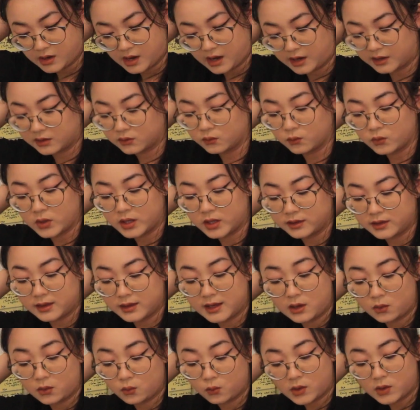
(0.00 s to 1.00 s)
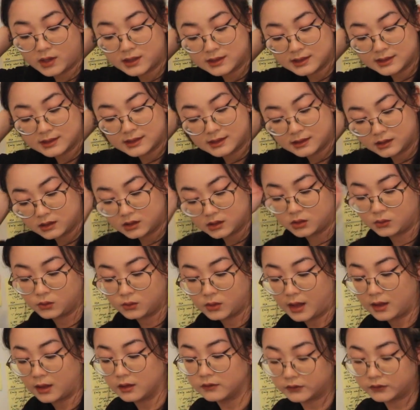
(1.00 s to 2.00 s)
And when they went into
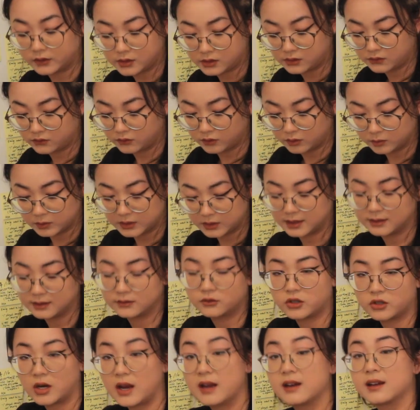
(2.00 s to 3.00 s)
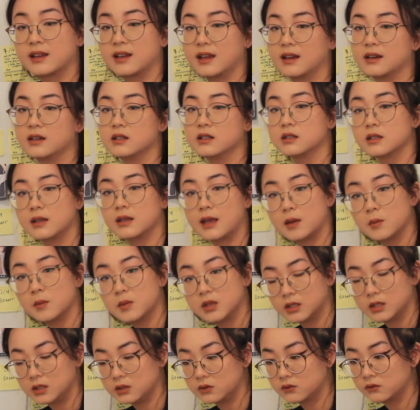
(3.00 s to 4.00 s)
Alfred's room to try to get into
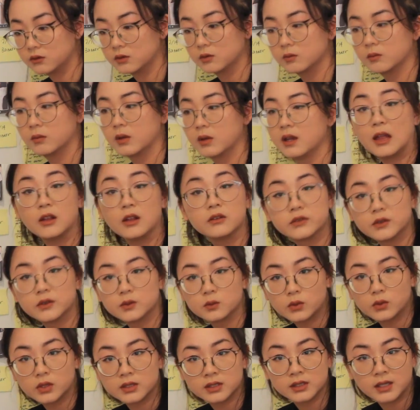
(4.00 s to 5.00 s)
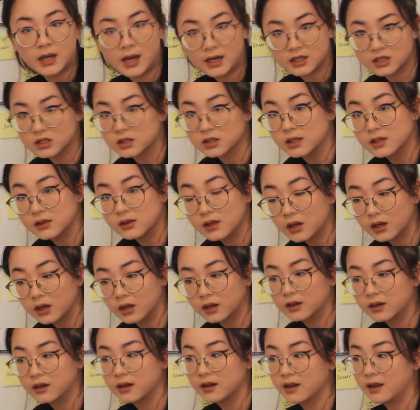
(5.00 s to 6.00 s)
Emily's room, Alfred wasn't actually there,